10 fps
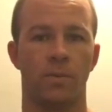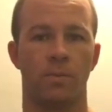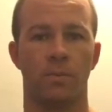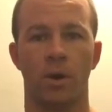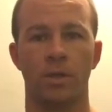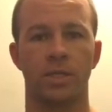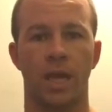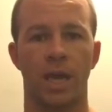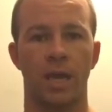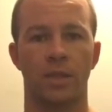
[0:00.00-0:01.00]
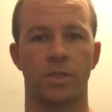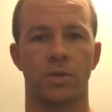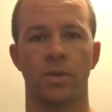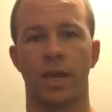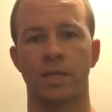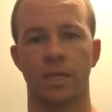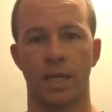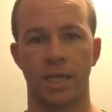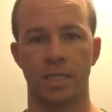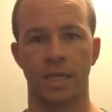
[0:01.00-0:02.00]
March 8th,
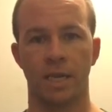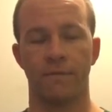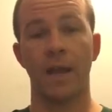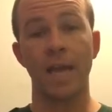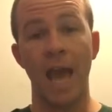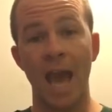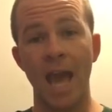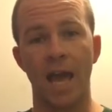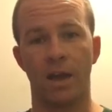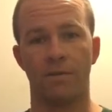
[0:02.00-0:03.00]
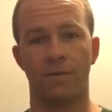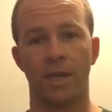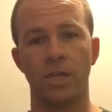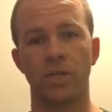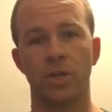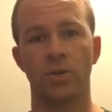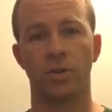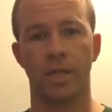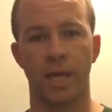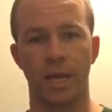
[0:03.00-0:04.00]
2019, if I have
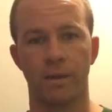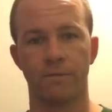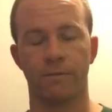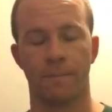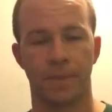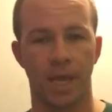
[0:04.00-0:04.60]
eternal life,